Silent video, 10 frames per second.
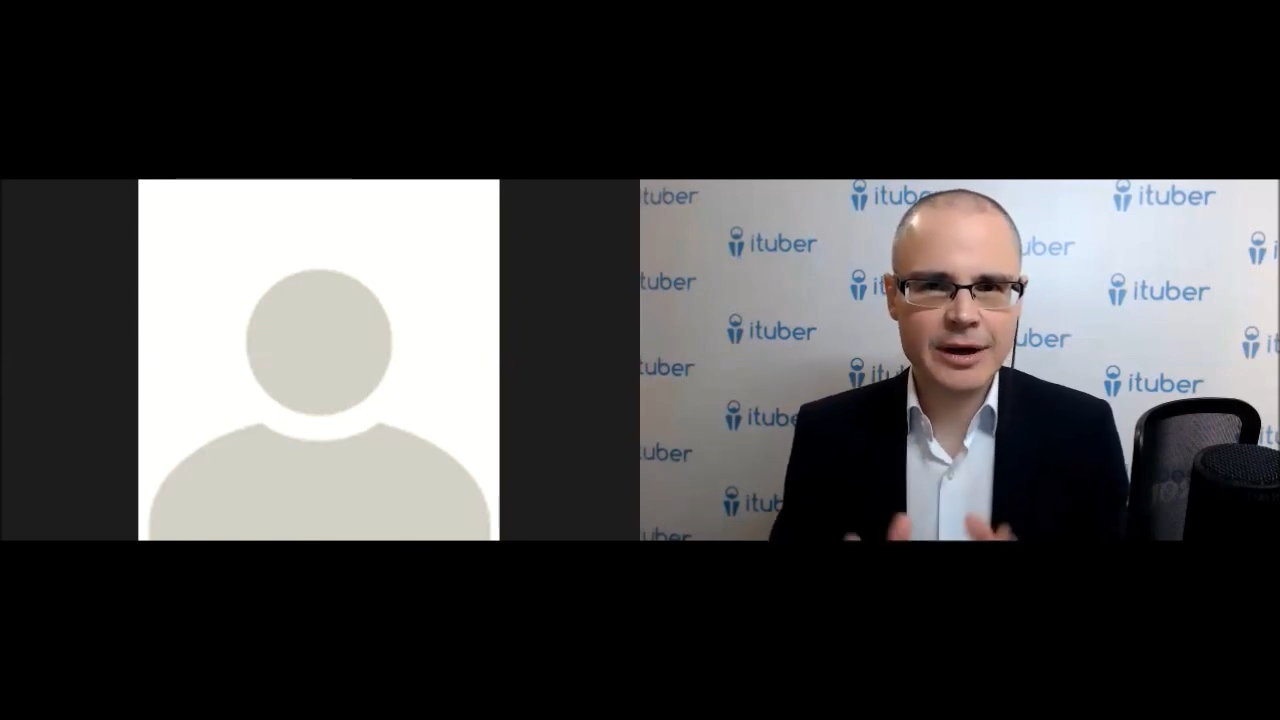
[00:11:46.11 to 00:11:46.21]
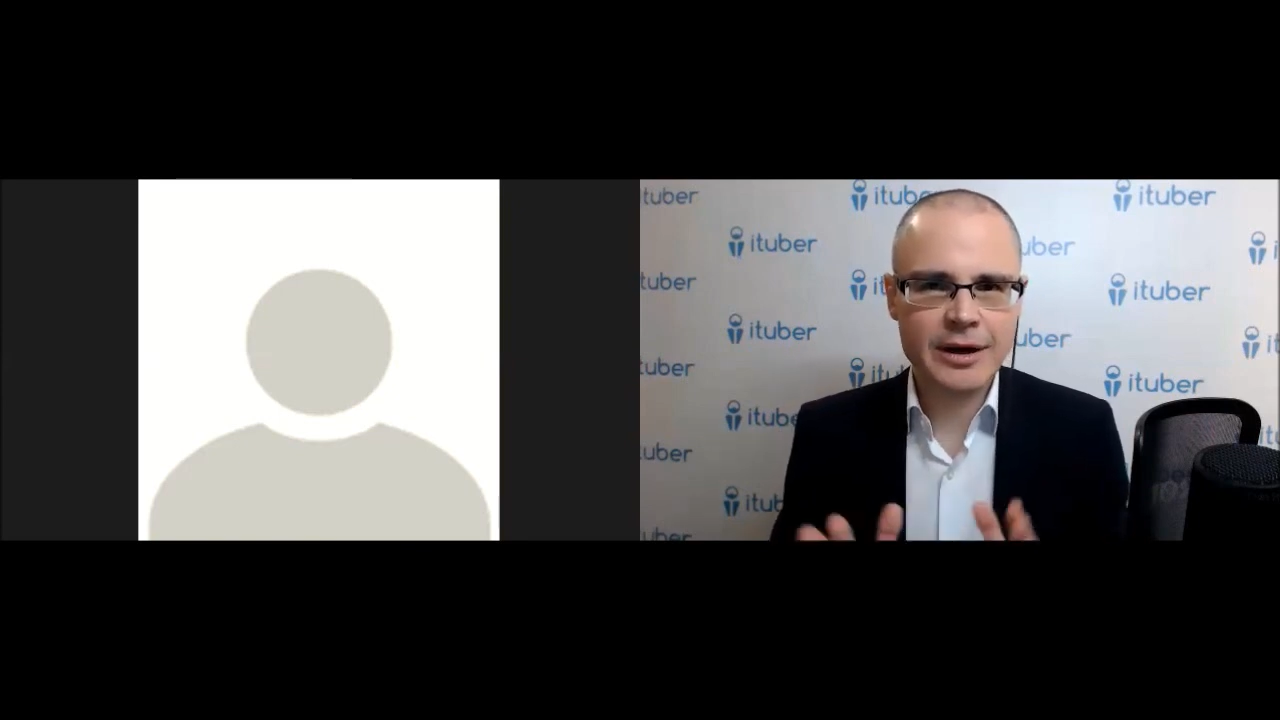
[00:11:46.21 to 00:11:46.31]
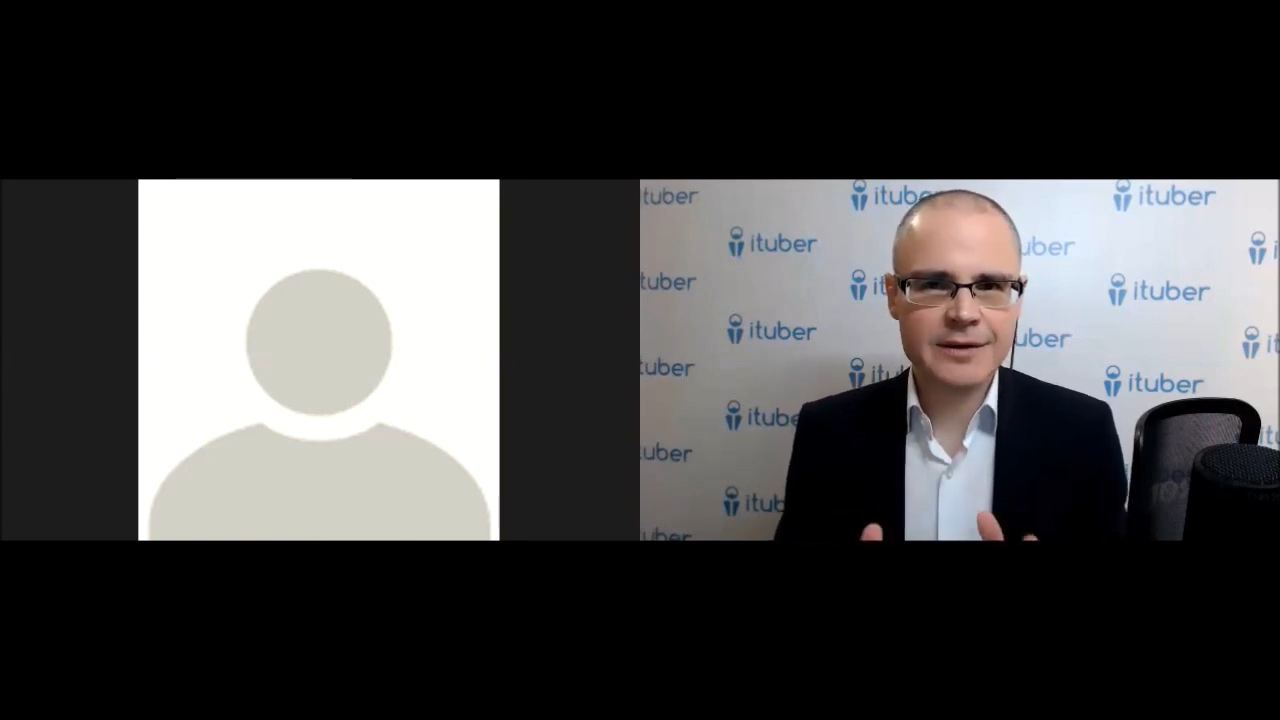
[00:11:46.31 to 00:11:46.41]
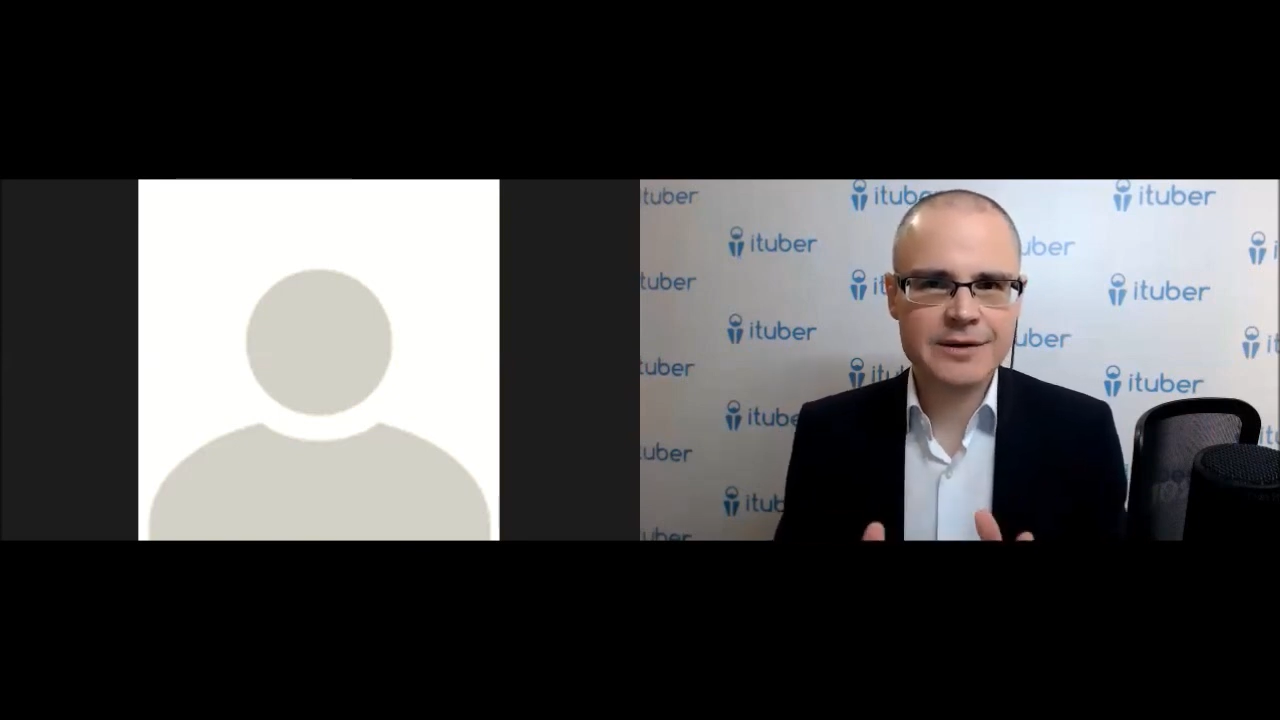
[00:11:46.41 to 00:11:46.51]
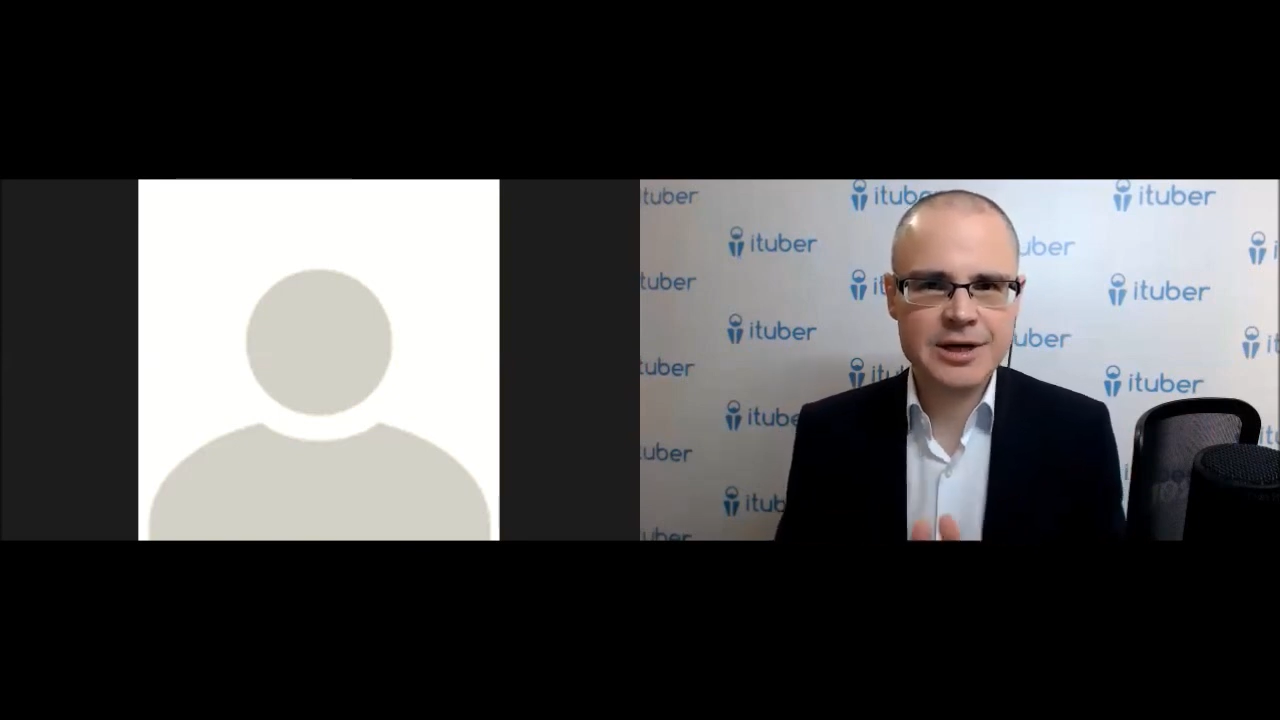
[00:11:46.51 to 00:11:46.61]

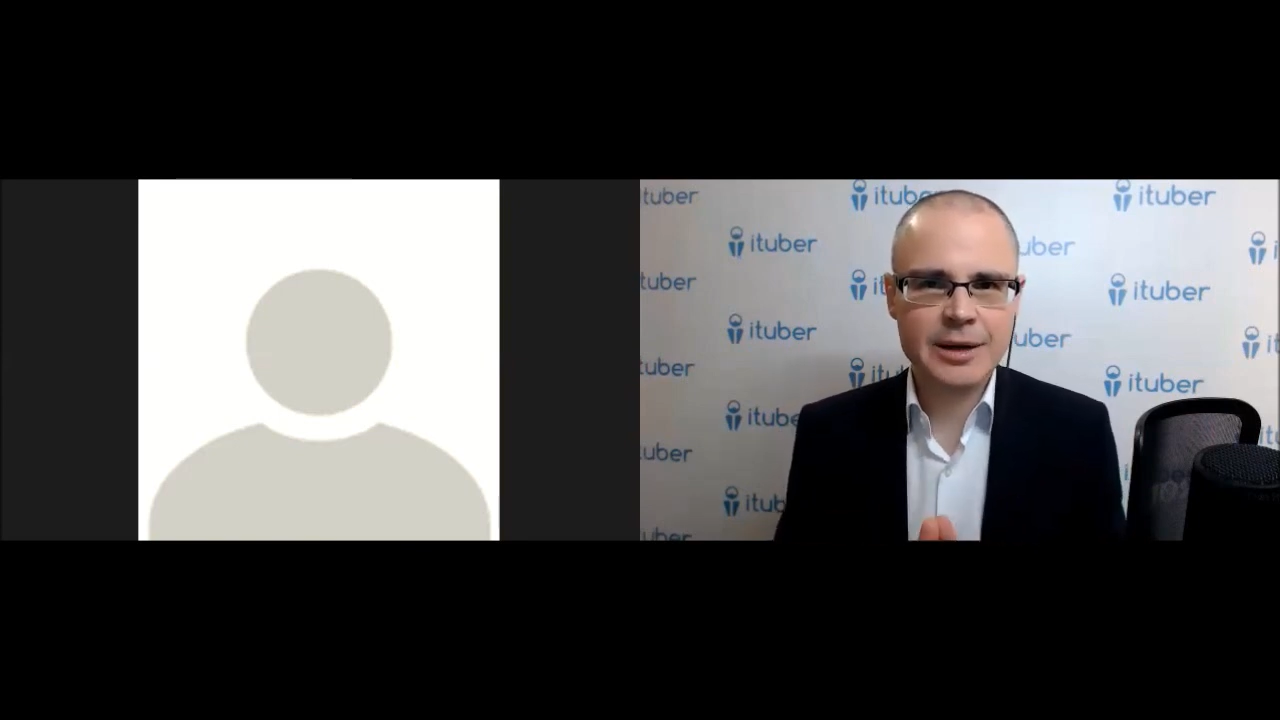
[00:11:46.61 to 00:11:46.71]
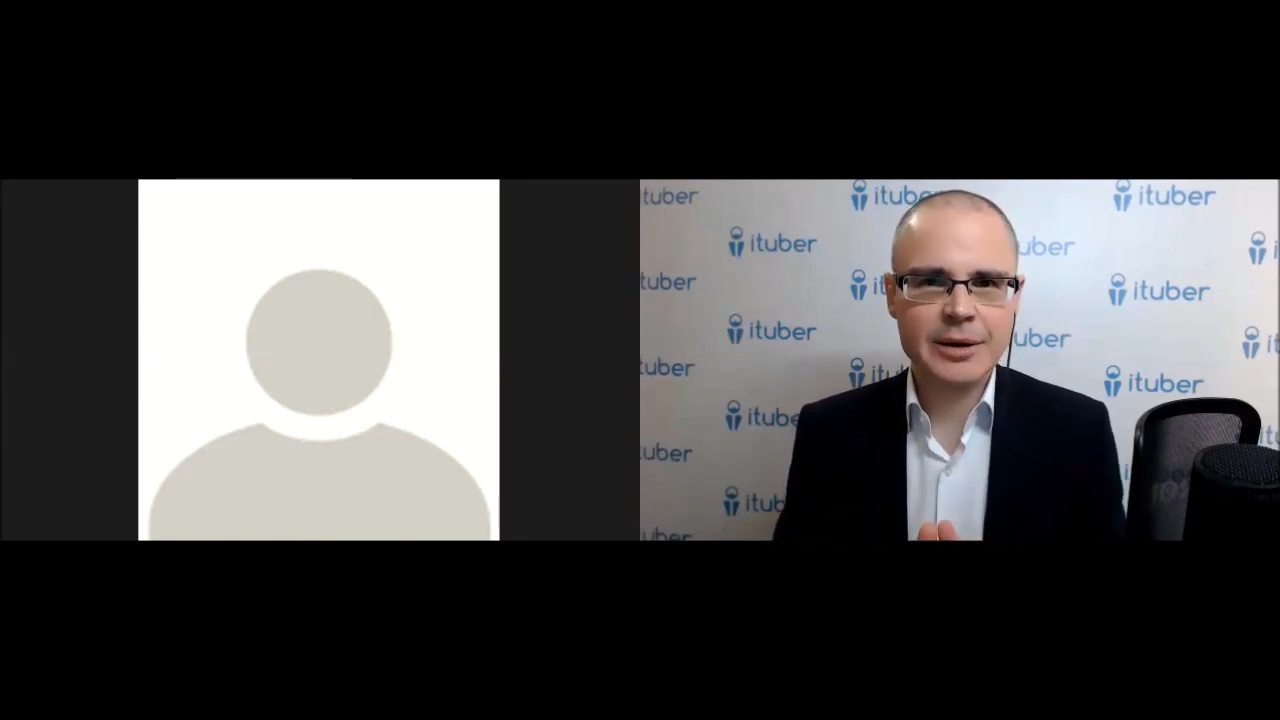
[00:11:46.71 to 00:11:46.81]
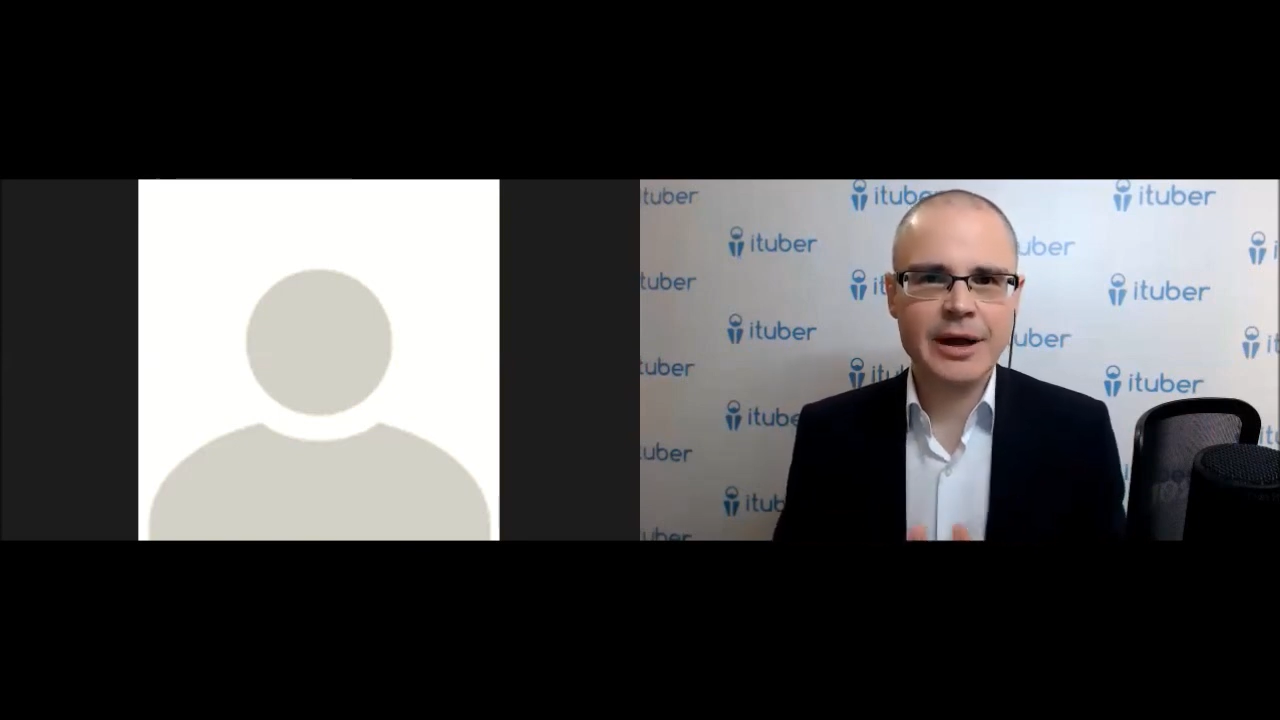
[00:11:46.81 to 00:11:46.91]
at the summit.